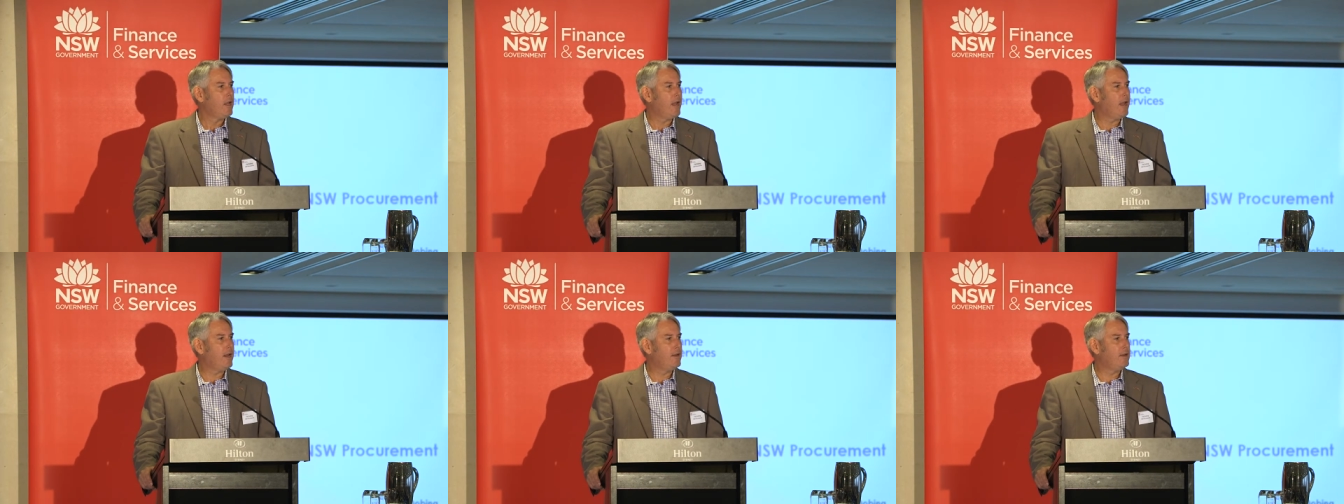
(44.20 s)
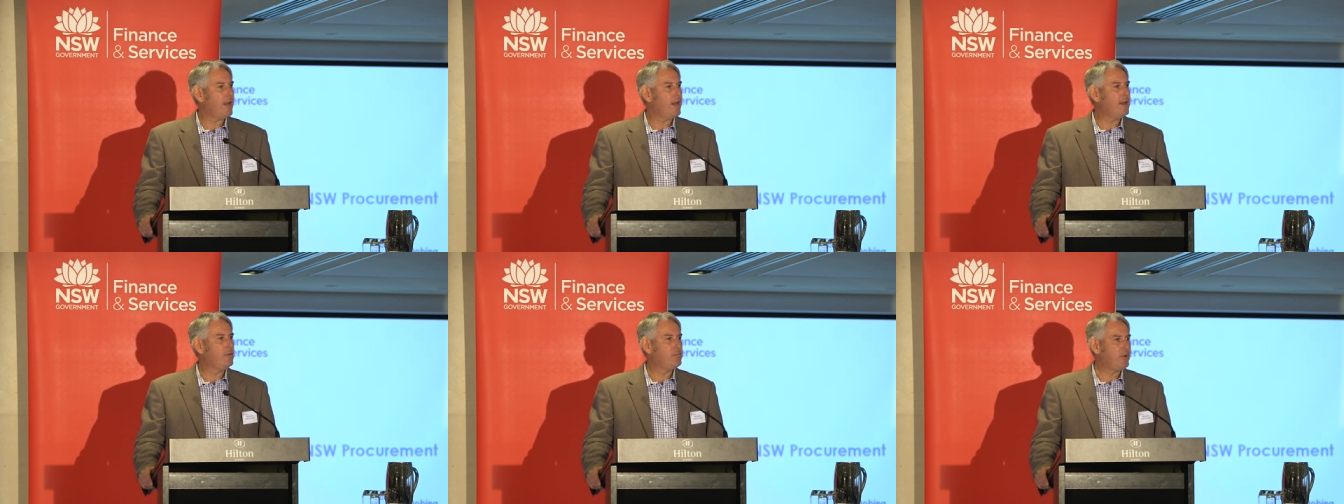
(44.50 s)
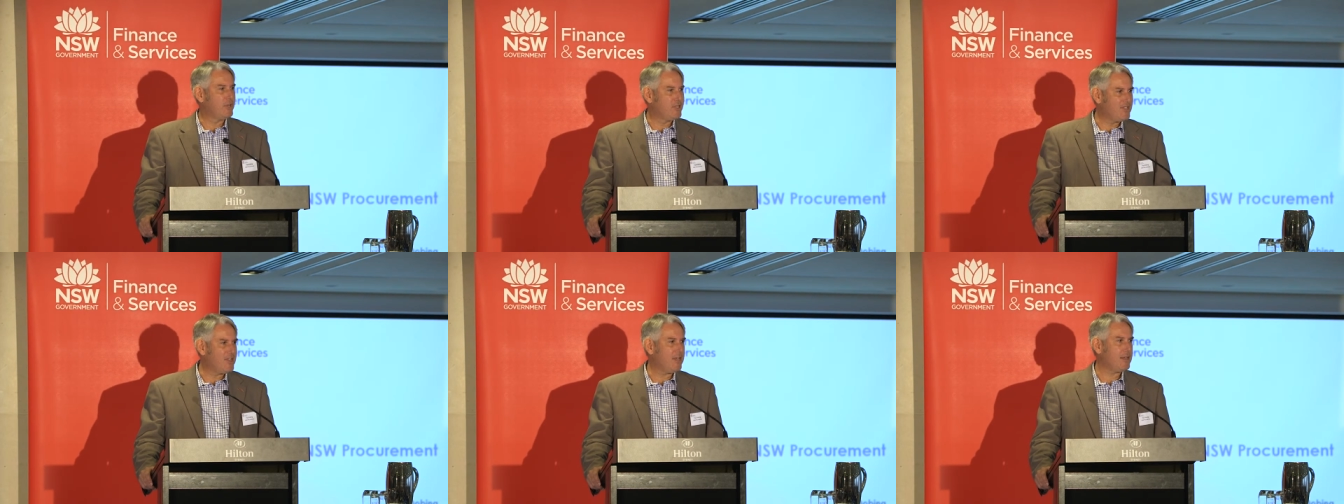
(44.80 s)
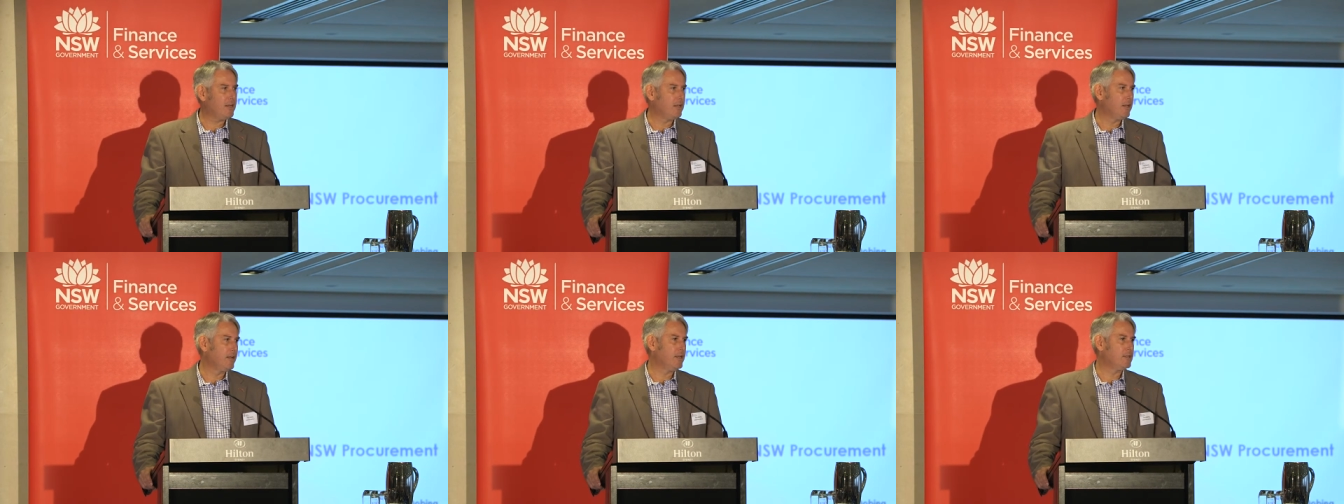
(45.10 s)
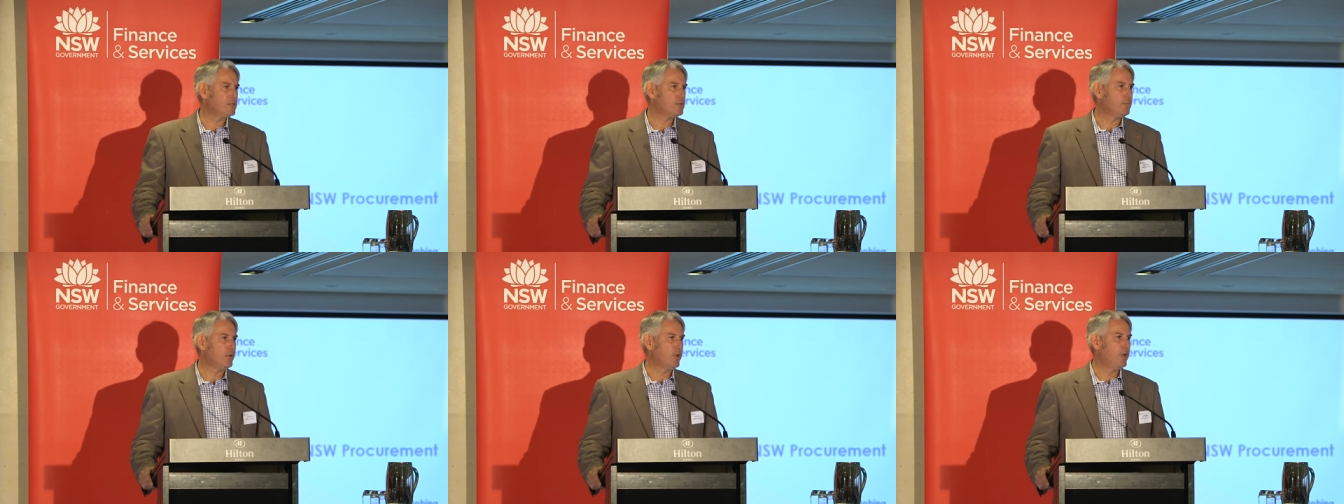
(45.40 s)
And, and particularly
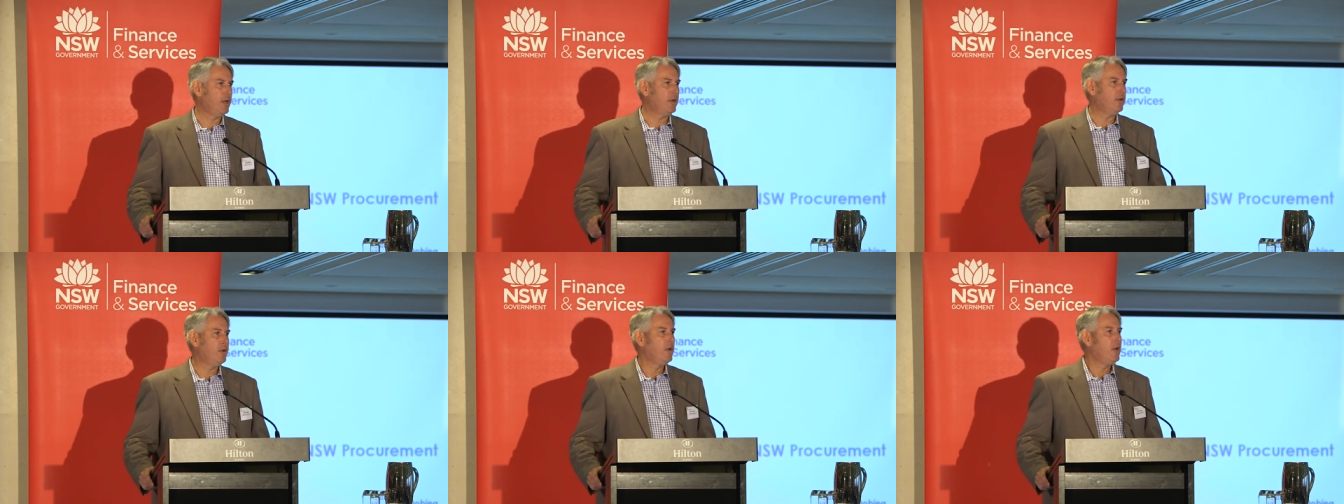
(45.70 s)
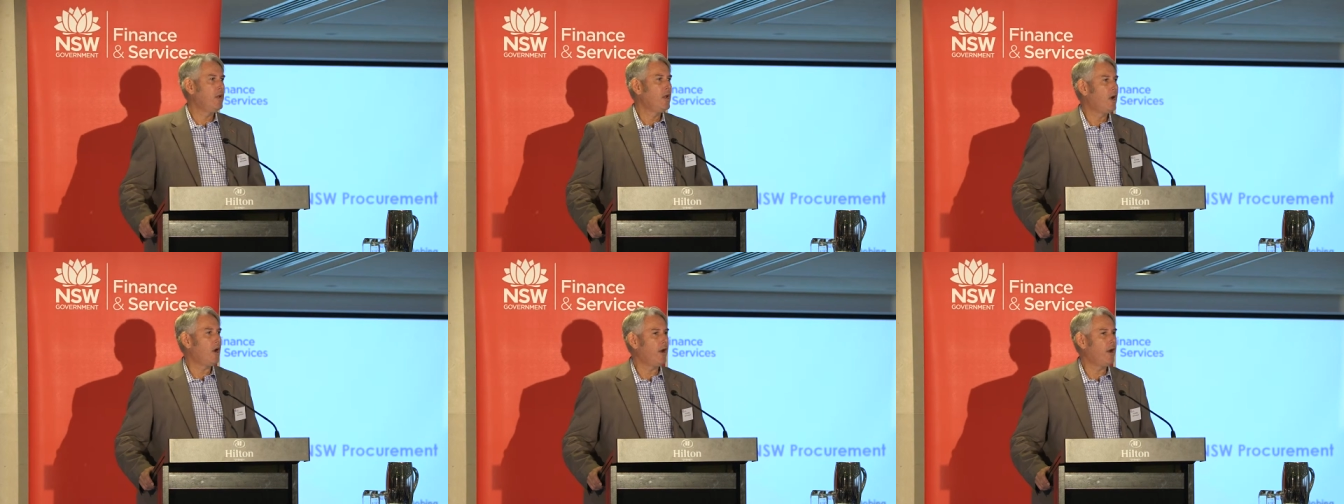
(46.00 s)
it's been,